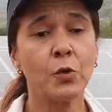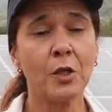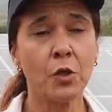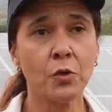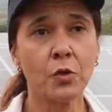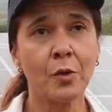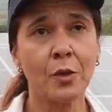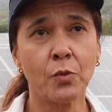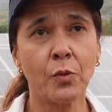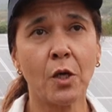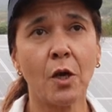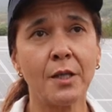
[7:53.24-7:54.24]
we use what
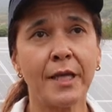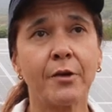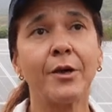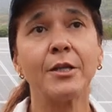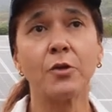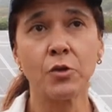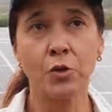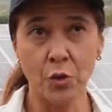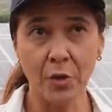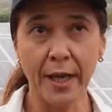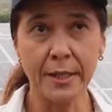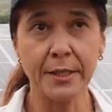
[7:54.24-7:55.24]
we call a
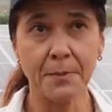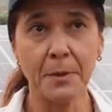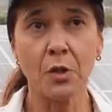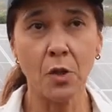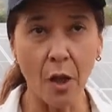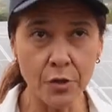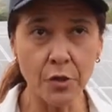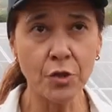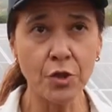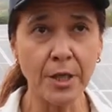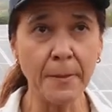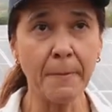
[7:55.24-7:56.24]
cradle-to-gate
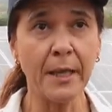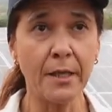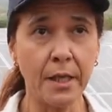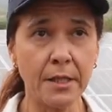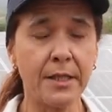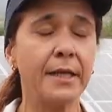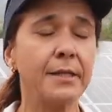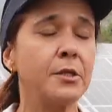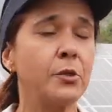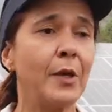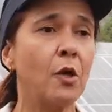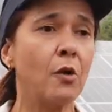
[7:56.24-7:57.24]
methodology, meaning that
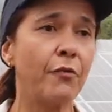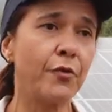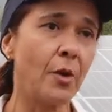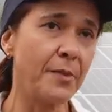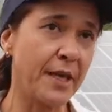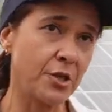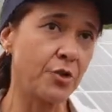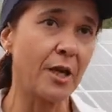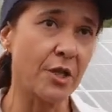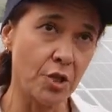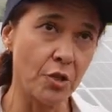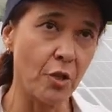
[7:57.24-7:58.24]
we go from the
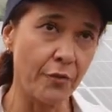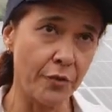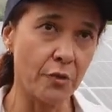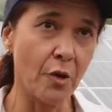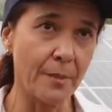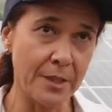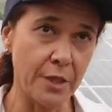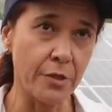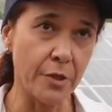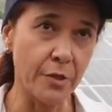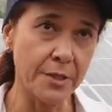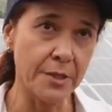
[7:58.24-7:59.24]
extraction of the raw
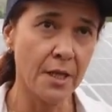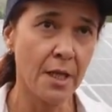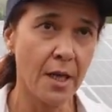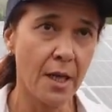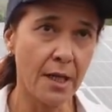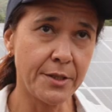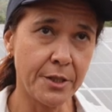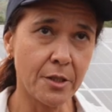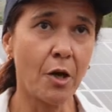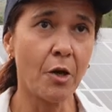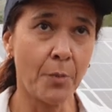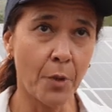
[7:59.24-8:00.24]
materials until
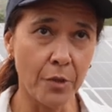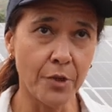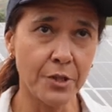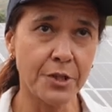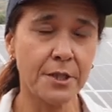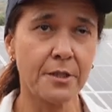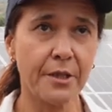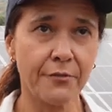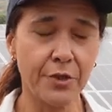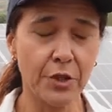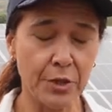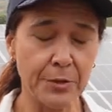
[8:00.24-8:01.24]
our products leave
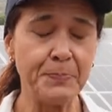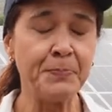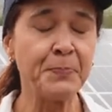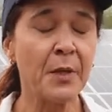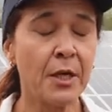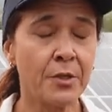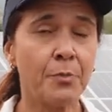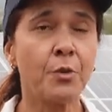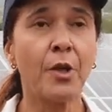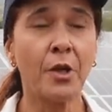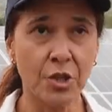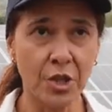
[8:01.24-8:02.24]
the
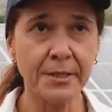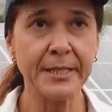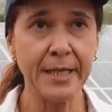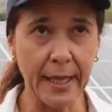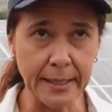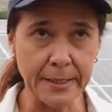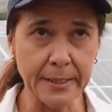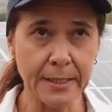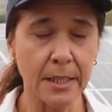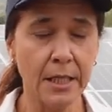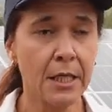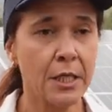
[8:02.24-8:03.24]
production
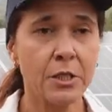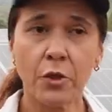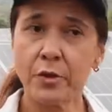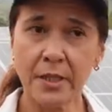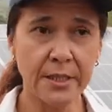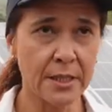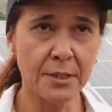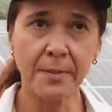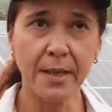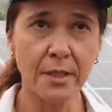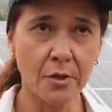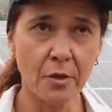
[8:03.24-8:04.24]
sites. So this is
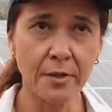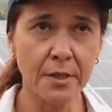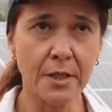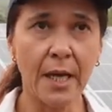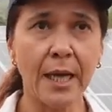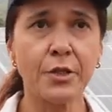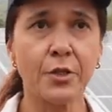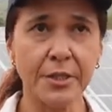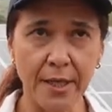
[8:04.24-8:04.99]
based on the ISO